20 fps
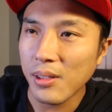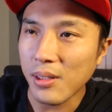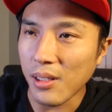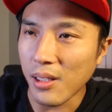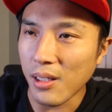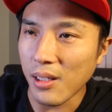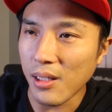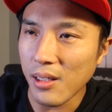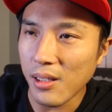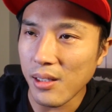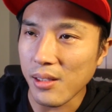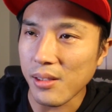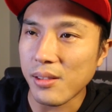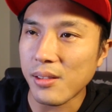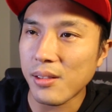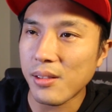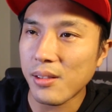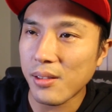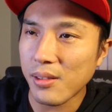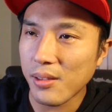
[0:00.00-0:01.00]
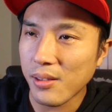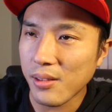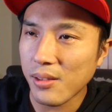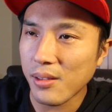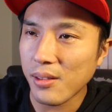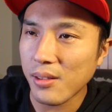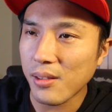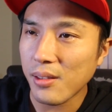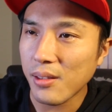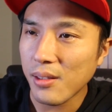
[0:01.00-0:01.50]
Nice.
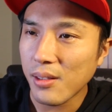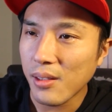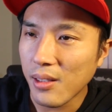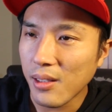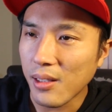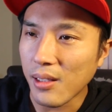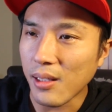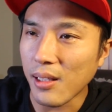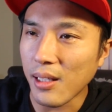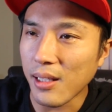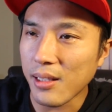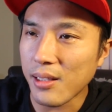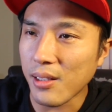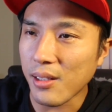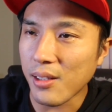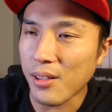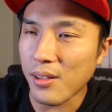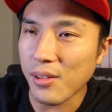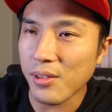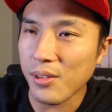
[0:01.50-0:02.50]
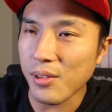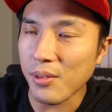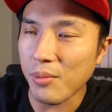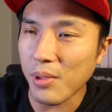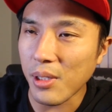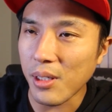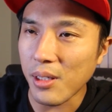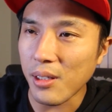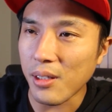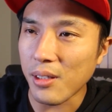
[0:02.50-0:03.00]
I like their
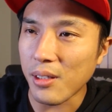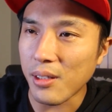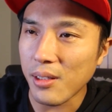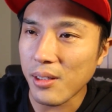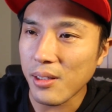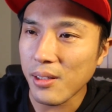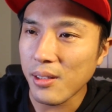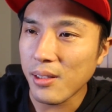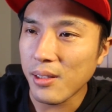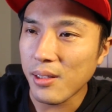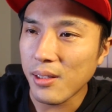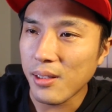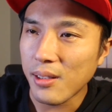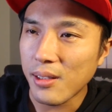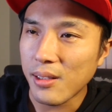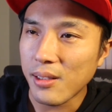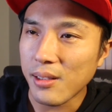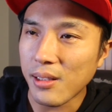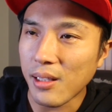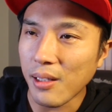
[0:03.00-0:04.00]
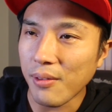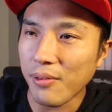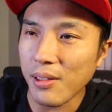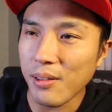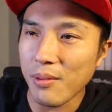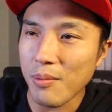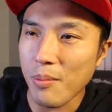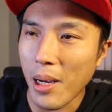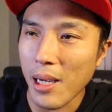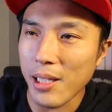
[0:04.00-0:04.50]
costume here.
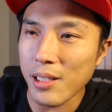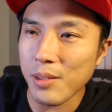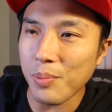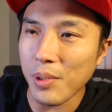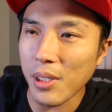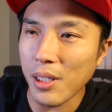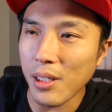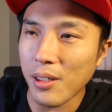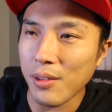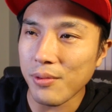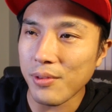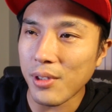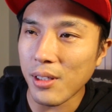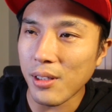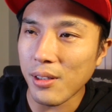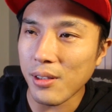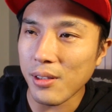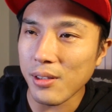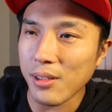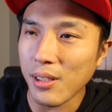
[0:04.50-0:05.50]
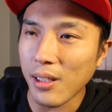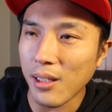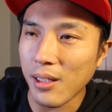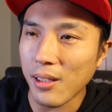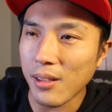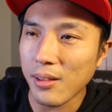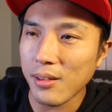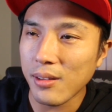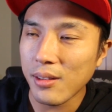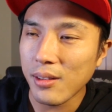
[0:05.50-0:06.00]
Definitely reminds me of those
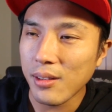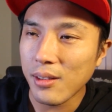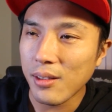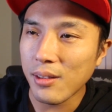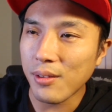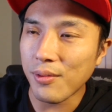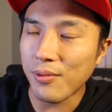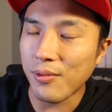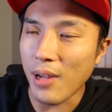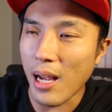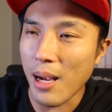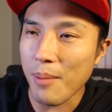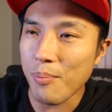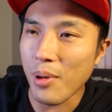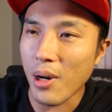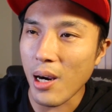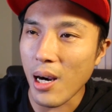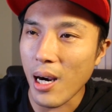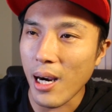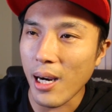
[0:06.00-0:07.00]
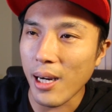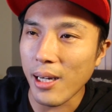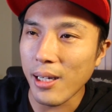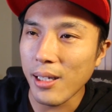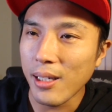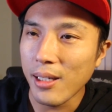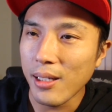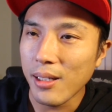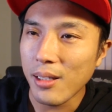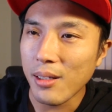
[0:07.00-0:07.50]
uh, vampire
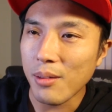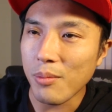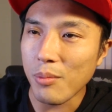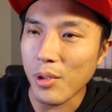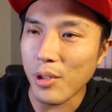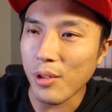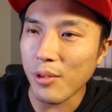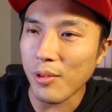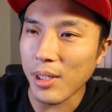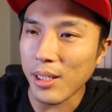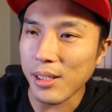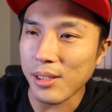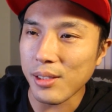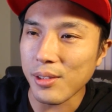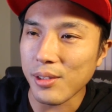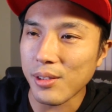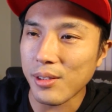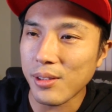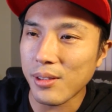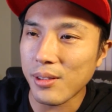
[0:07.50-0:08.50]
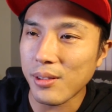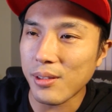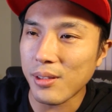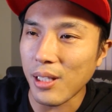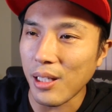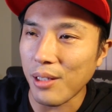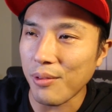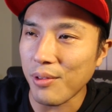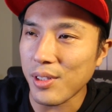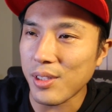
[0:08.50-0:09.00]
movies or
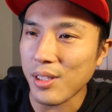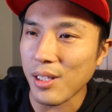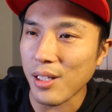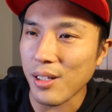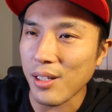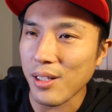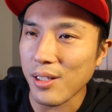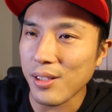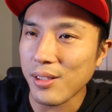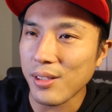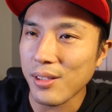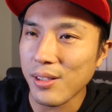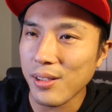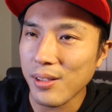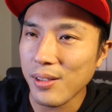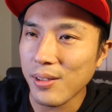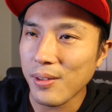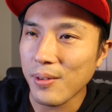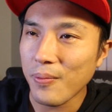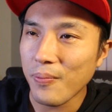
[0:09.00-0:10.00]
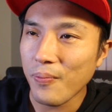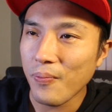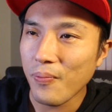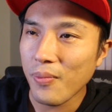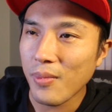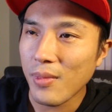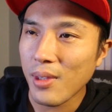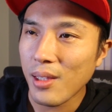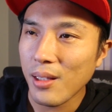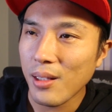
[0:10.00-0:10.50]
TV series.
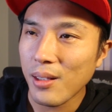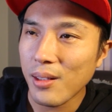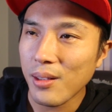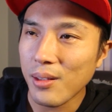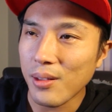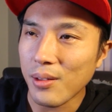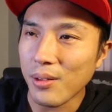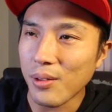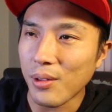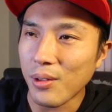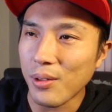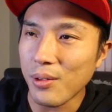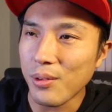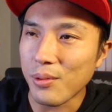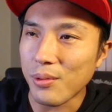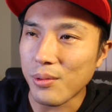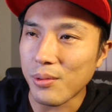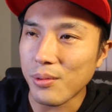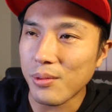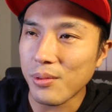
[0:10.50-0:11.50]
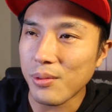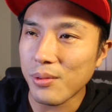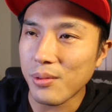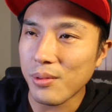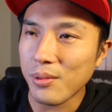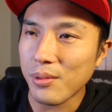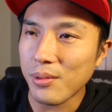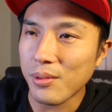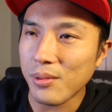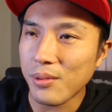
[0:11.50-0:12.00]

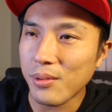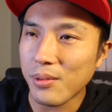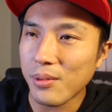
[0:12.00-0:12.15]
Oh.